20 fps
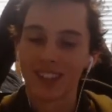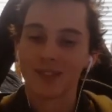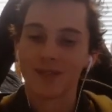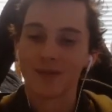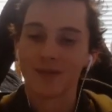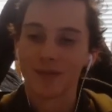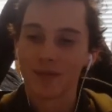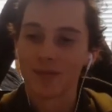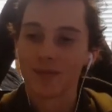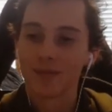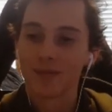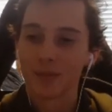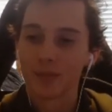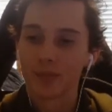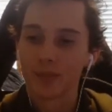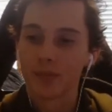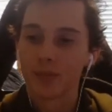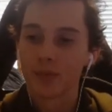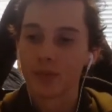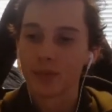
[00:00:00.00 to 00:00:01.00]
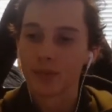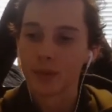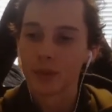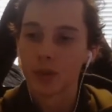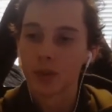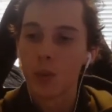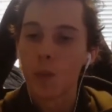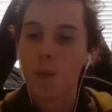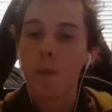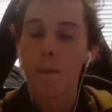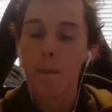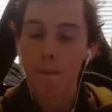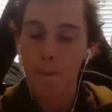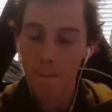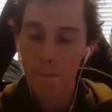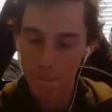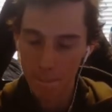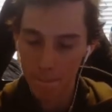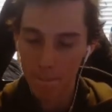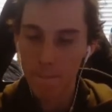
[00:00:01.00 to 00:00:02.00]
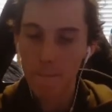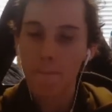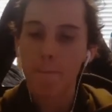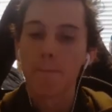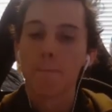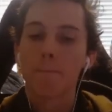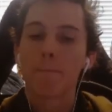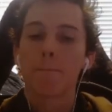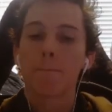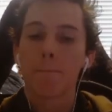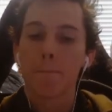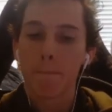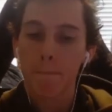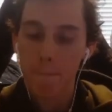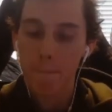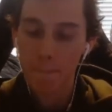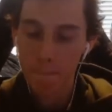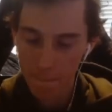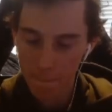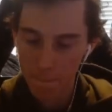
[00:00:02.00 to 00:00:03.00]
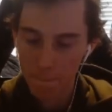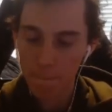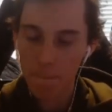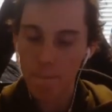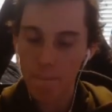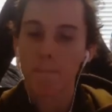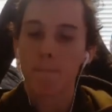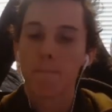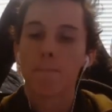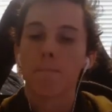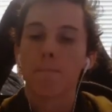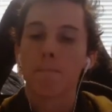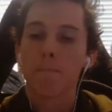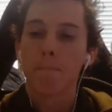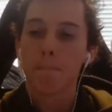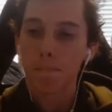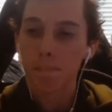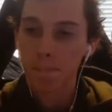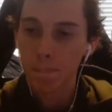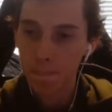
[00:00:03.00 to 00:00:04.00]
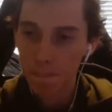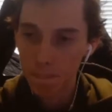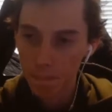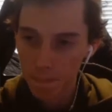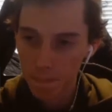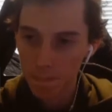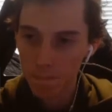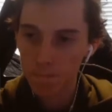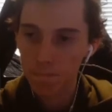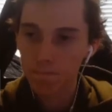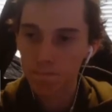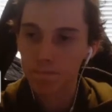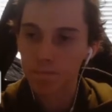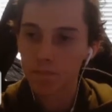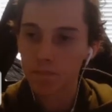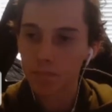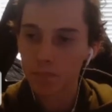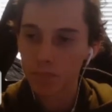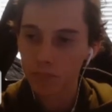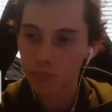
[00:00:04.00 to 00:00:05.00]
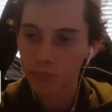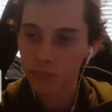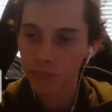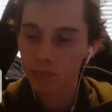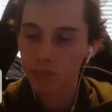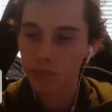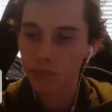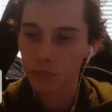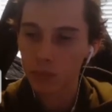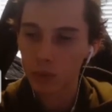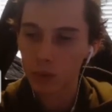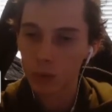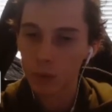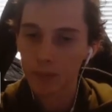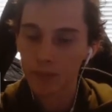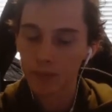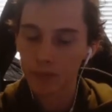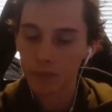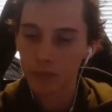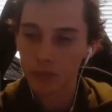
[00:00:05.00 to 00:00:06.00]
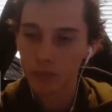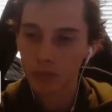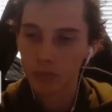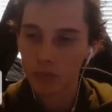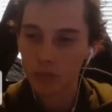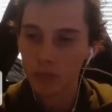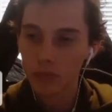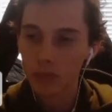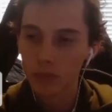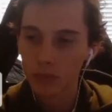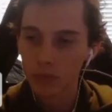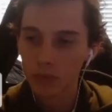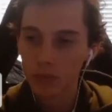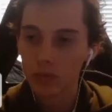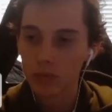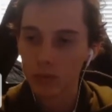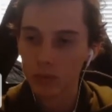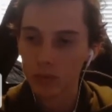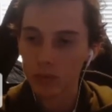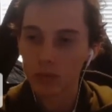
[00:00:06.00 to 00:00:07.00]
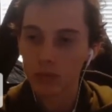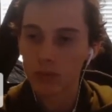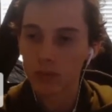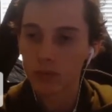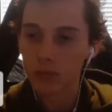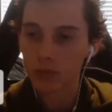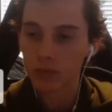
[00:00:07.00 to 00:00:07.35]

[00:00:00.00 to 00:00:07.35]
No words are spoken by the person on screen.